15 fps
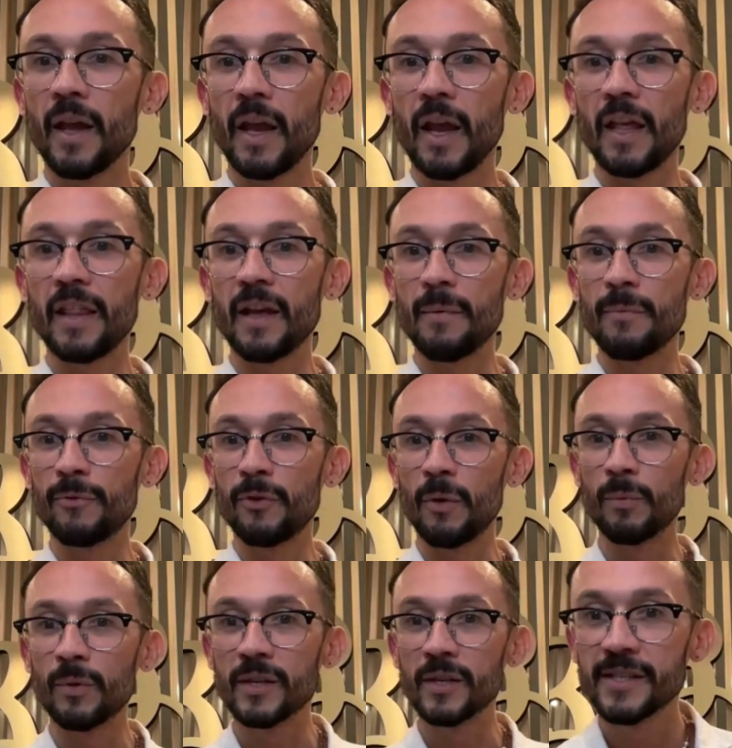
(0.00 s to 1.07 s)
And I'm
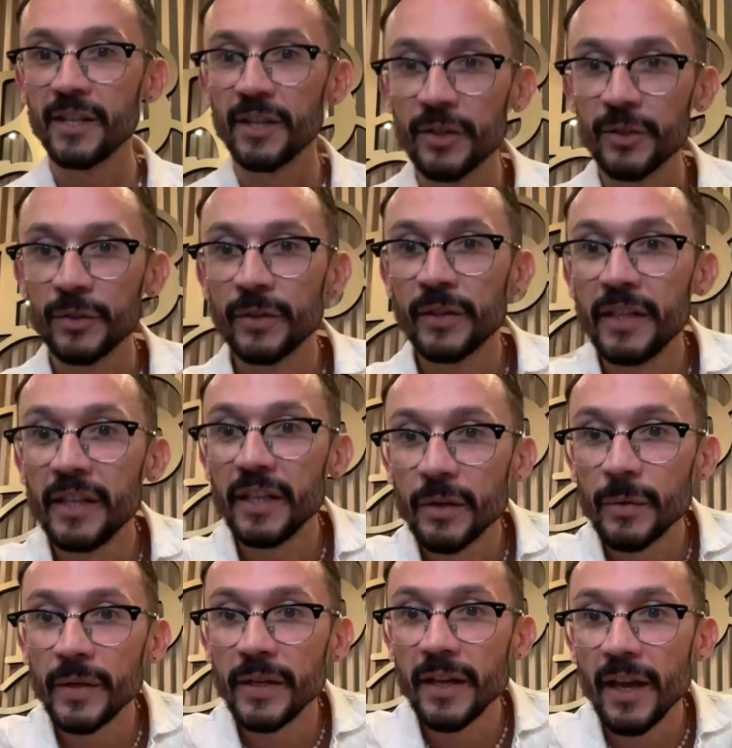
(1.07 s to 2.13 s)
from Brazil.
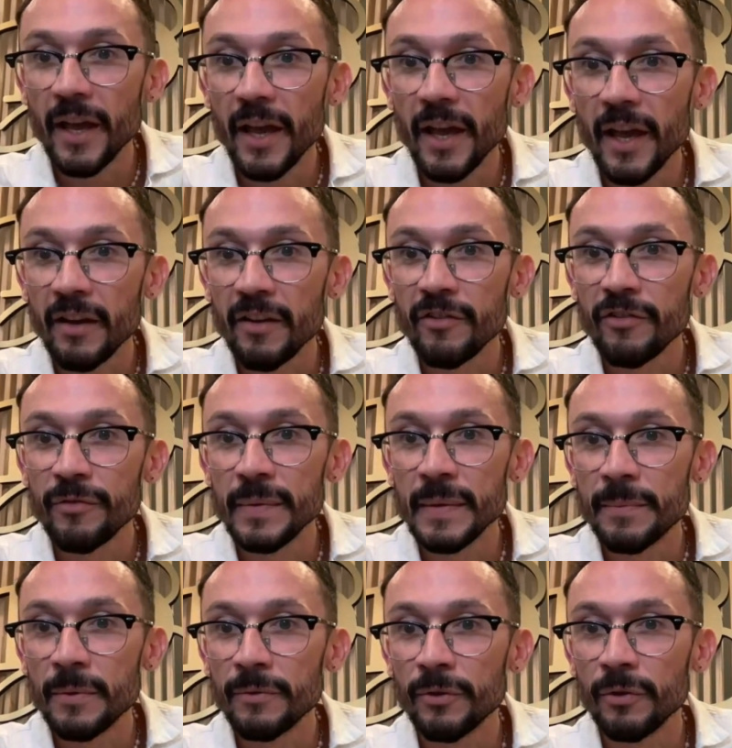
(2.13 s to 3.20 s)
Here we have
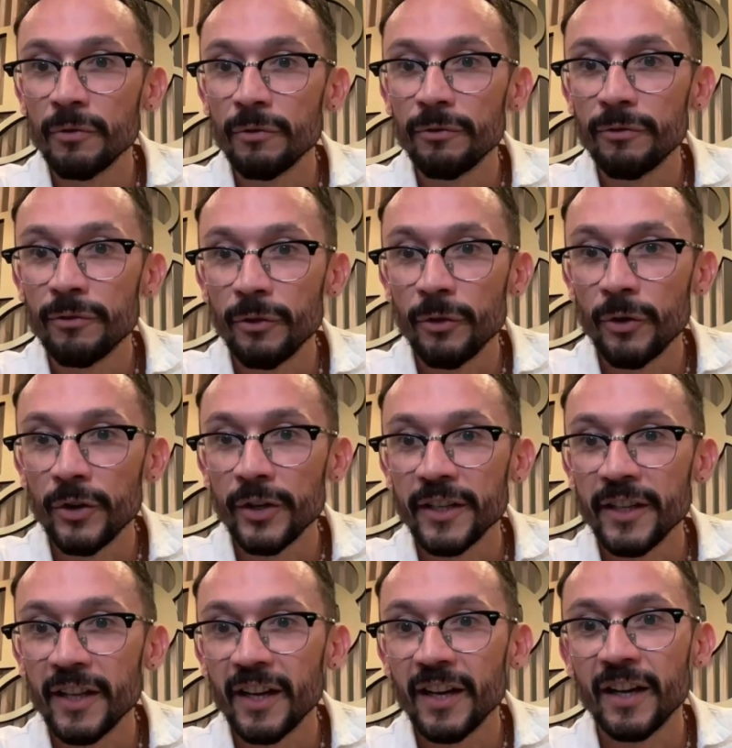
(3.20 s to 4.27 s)
people from
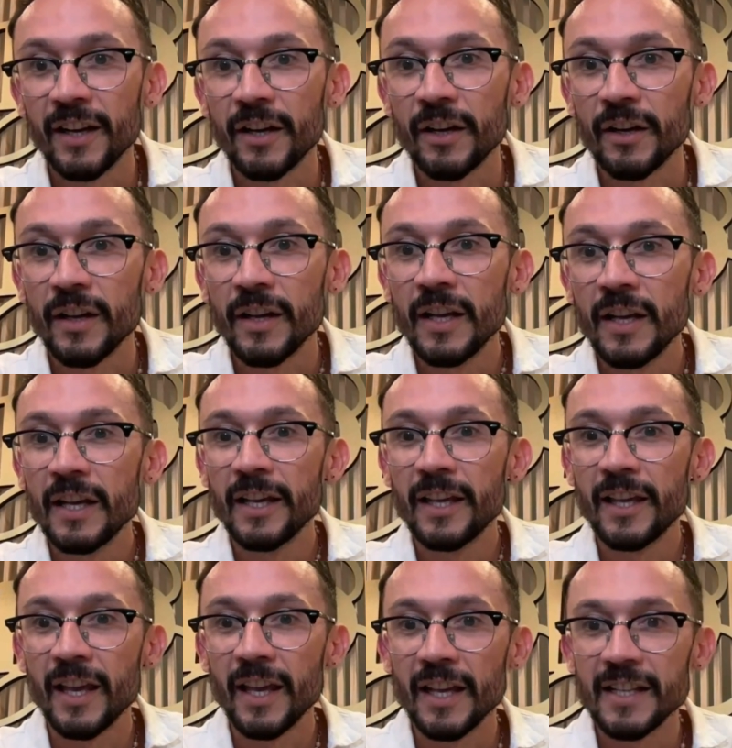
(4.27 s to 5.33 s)
Florida,
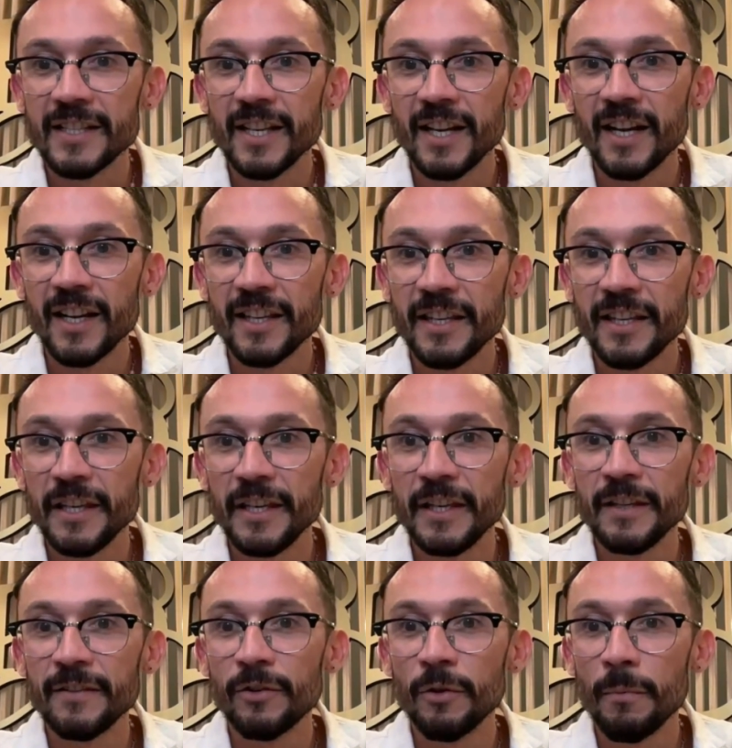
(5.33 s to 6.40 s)

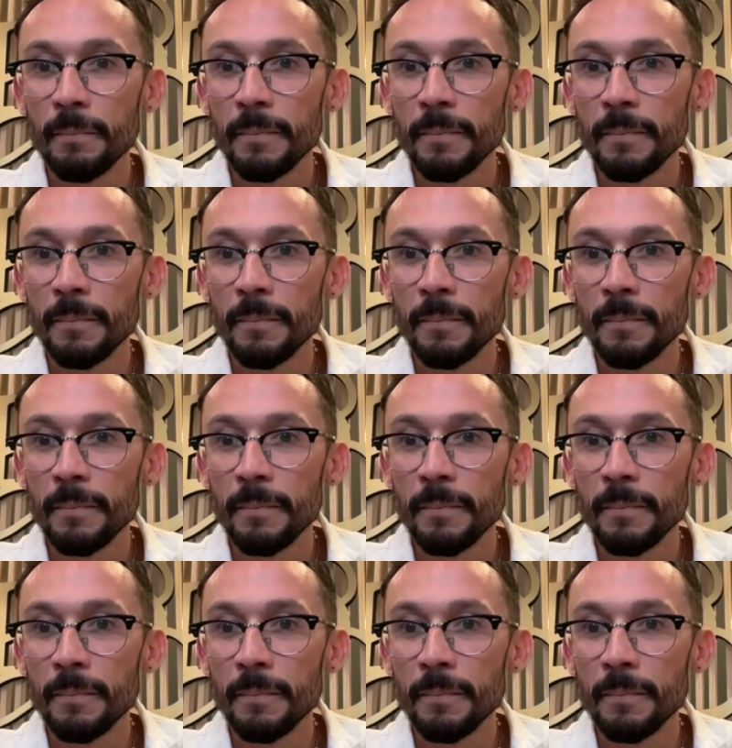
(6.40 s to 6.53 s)
Kentucky, from